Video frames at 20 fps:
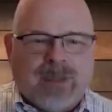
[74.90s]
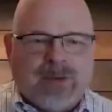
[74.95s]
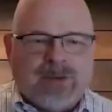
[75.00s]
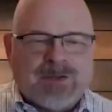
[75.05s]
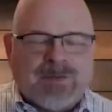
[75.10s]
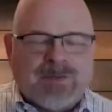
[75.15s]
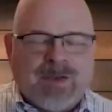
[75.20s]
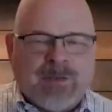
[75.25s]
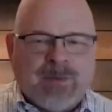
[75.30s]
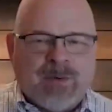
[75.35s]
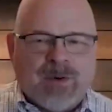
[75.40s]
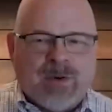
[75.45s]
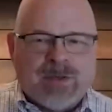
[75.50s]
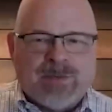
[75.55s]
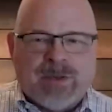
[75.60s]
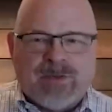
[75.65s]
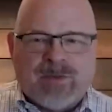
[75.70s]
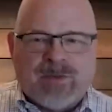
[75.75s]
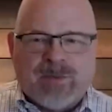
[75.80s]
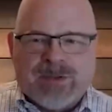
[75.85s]
Now, has your family
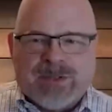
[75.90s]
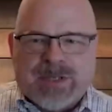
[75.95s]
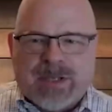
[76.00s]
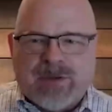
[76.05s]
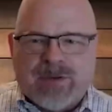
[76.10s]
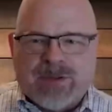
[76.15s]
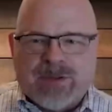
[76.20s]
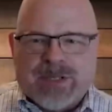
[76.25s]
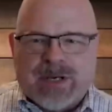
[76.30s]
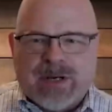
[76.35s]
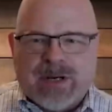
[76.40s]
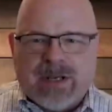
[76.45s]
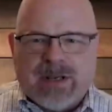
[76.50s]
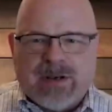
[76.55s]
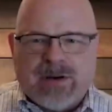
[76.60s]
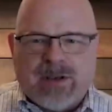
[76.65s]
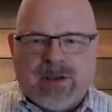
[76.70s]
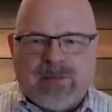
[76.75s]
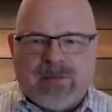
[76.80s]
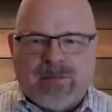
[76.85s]
always been from the St. Louis
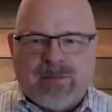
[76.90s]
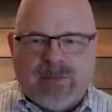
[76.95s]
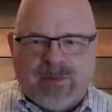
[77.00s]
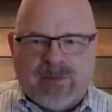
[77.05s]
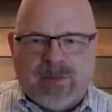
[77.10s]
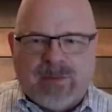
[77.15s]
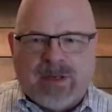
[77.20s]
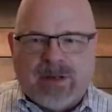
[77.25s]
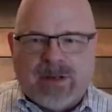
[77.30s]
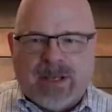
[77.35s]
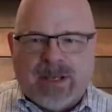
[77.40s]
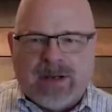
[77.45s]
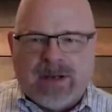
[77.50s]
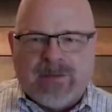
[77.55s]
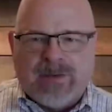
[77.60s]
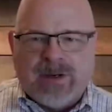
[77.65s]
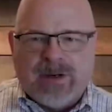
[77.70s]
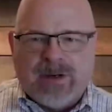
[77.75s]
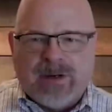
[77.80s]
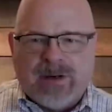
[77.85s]
area, or you've been a
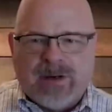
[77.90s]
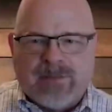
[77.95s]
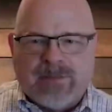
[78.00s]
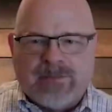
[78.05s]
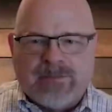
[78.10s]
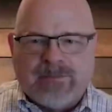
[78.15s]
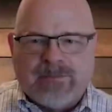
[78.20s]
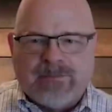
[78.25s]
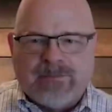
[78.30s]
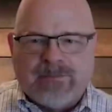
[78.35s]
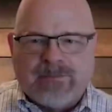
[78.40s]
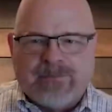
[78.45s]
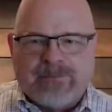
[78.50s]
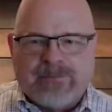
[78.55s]
native here?